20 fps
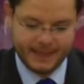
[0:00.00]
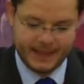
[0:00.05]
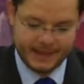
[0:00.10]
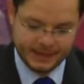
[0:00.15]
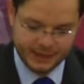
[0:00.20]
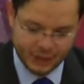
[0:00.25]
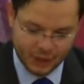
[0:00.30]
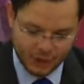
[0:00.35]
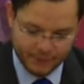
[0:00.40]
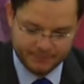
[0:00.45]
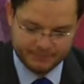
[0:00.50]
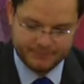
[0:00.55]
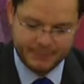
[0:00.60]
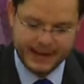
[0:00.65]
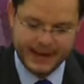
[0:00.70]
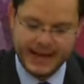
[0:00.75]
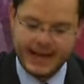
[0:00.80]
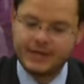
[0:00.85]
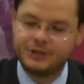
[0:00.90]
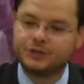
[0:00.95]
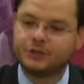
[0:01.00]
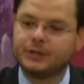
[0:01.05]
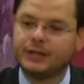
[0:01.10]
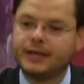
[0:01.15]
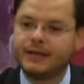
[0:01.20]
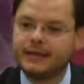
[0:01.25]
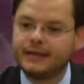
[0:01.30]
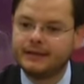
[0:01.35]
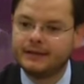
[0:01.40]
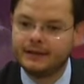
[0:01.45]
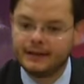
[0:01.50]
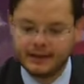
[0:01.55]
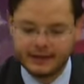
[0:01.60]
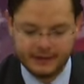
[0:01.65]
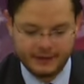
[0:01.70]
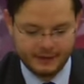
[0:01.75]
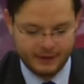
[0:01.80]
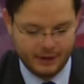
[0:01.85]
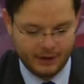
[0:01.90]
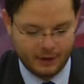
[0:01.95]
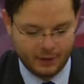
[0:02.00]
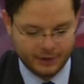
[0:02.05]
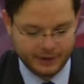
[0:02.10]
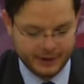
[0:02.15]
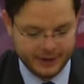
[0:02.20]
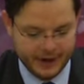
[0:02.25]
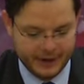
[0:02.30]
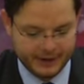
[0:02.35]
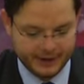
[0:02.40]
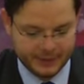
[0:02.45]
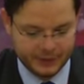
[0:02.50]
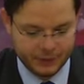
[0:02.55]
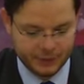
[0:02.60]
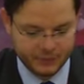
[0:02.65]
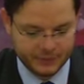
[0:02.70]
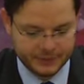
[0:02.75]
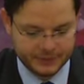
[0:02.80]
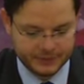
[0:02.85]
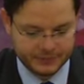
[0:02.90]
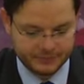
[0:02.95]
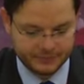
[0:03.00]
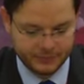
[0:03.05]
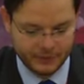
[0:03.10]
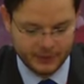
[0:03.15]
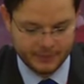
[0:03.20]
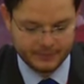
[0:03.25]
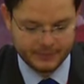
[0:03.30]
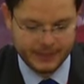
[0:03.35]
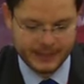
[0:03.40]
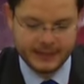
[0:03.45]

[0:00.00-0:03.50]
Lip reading: you know, by isolating ordinary Cubans from